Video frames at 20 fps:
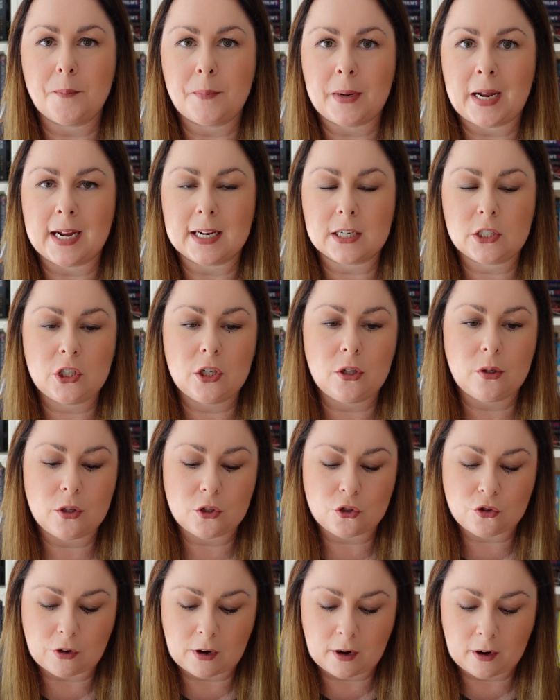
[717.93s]
back to the
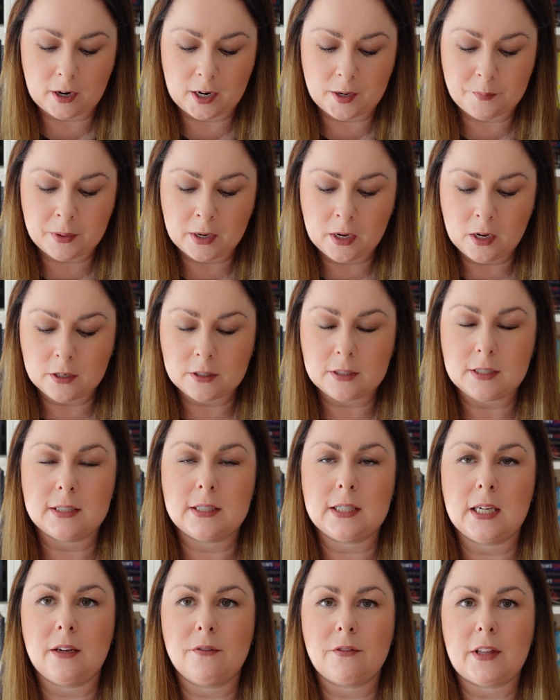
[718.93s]
tribe to
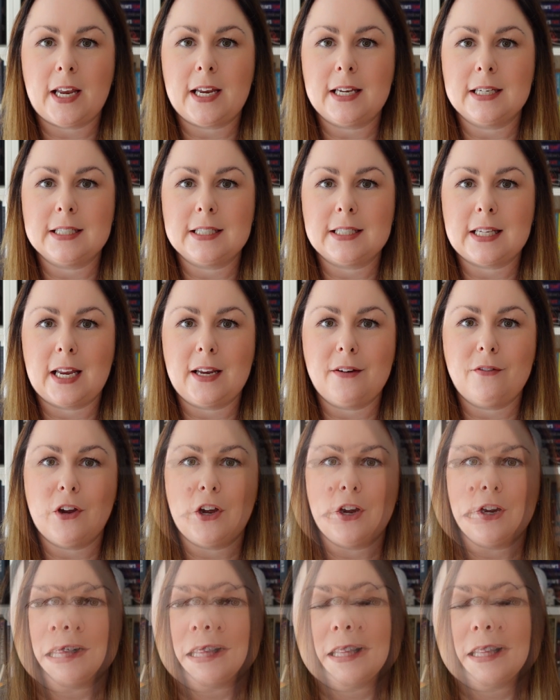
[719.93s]
see if they can save her.